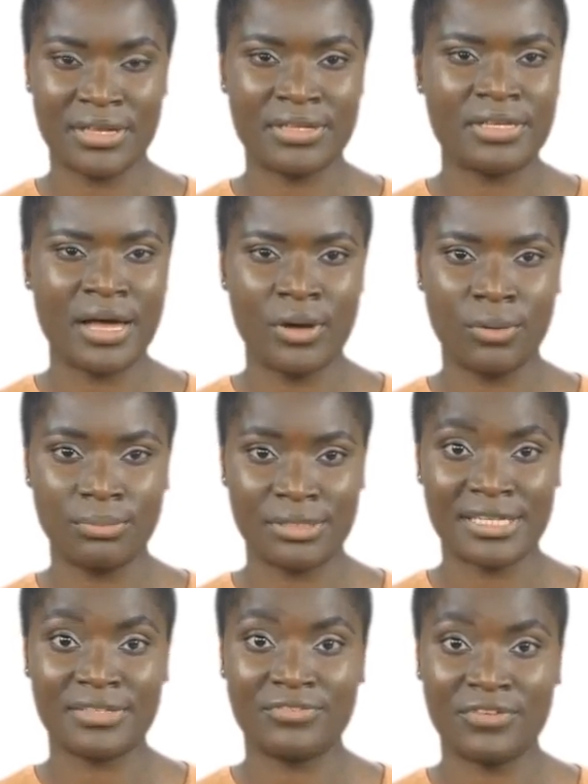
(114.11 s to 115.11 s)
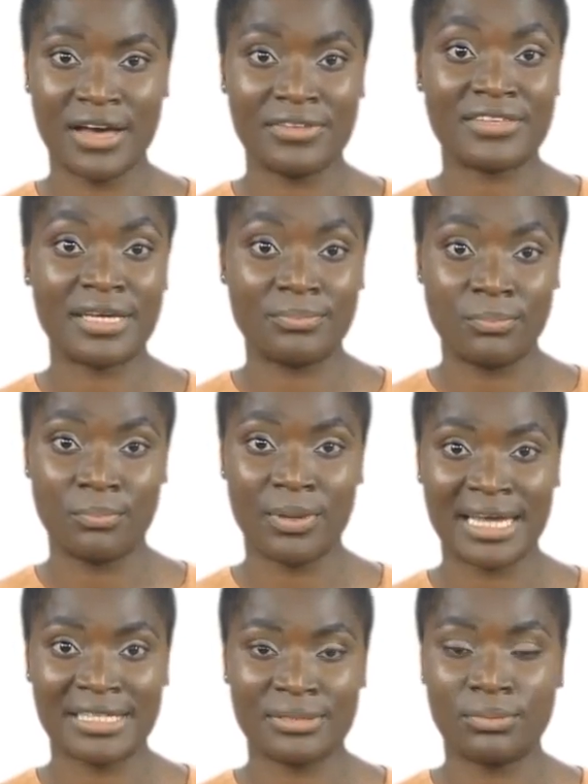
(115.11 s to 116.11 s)
There are also 5 people
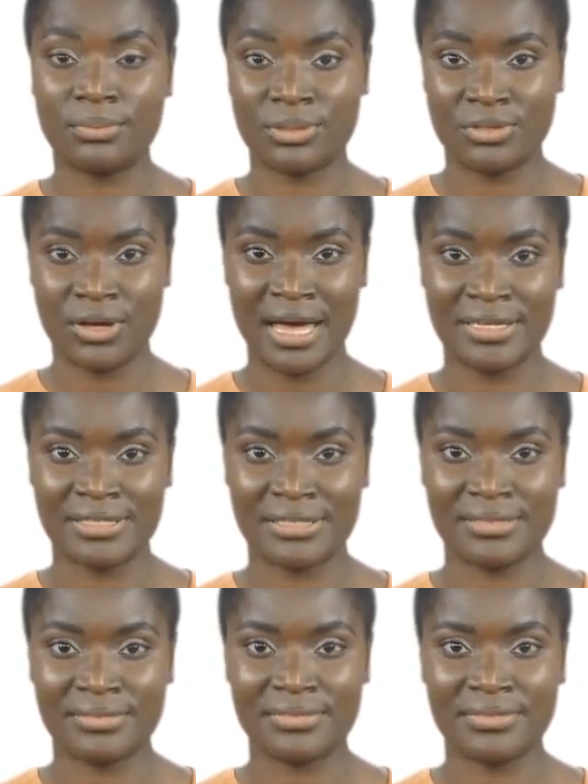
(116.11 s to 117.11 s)
waiting on the tracks.